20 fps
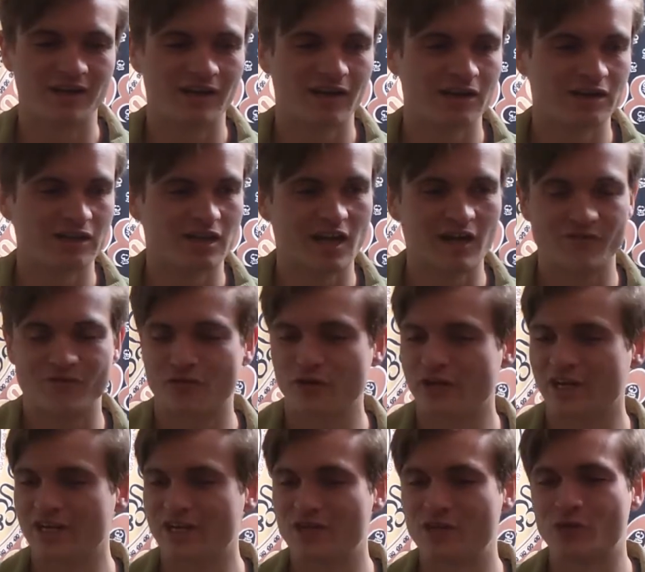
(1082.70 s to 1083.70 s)

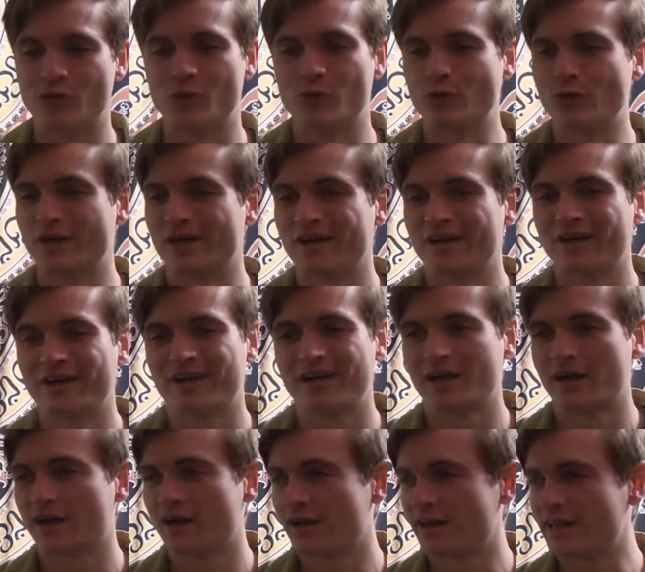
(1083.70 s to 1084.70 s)
uncovering a new
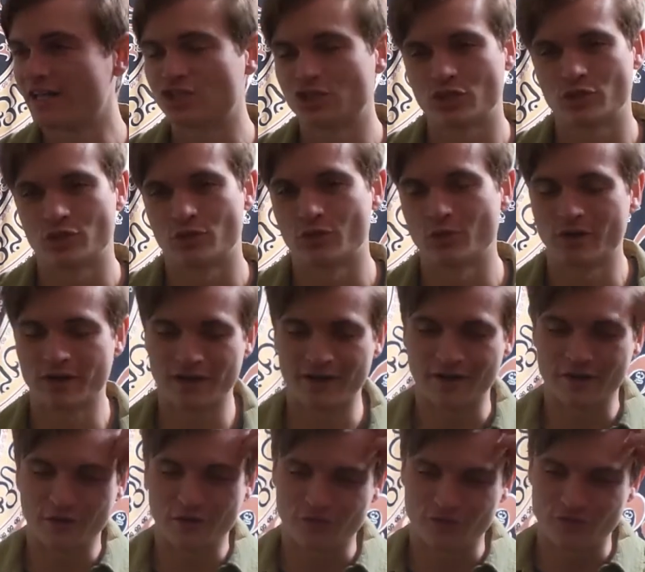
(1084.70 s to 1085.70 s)
issue,
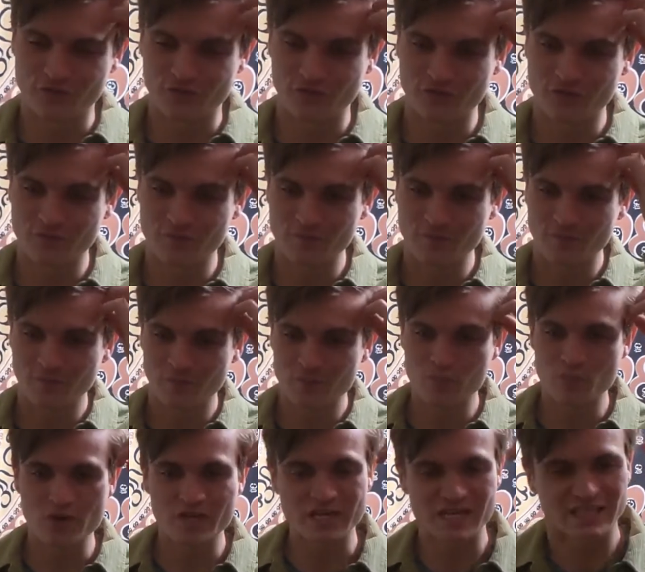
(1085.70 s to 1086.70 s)
of
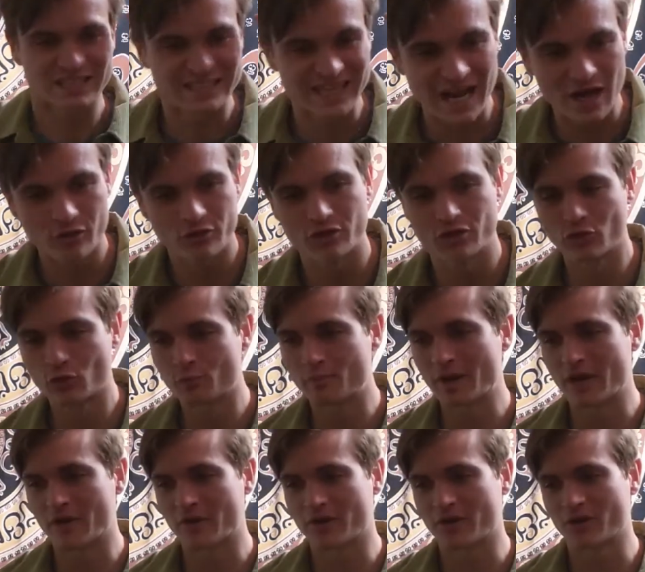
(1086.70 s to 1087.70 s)
breaking down a new
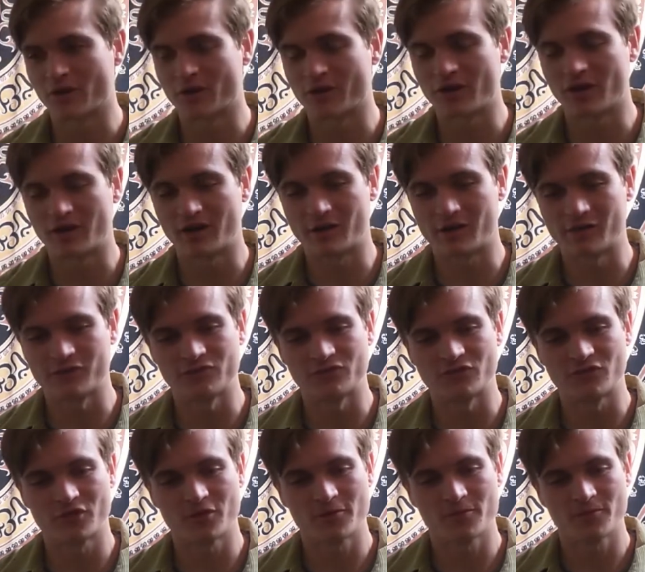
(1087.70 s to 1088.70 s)
barrier, of